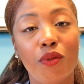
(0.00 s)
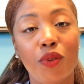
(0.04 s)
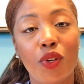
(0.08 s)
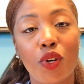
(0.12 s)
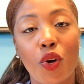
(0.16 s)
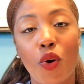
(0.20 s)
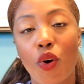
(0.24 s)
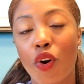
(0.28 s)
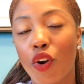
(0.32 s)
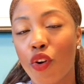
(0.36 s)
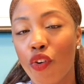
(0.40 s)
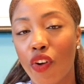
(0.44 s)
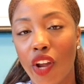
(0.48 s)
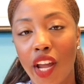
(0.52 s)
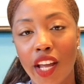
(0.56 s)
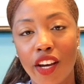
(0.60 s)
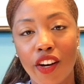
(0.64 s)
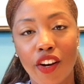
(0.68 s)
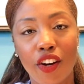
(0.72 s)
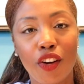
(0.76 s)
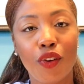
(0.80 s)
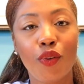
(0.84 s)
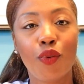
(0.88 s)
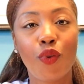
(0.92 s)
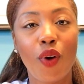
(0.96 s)
a
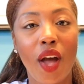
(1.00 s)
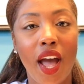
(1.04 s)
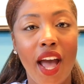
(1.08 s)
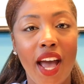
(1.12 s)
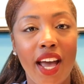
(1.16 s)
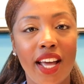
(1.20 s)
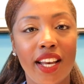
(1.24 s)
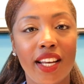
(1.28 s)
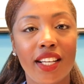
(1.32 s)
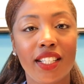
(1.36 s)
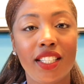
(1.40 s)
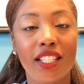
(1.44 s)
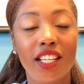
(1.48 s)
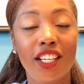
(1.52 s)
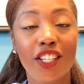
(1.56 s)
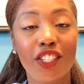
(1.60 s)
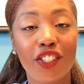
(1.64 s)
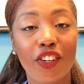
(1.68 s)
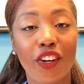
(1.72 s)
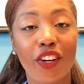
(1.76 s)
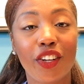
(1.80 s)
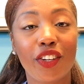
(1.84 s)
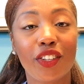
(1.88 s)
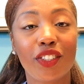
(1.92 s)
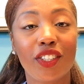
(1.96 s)
creator who had a
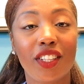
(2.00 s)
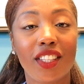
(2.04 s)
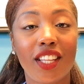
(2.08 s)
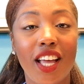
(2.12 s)
t-shirt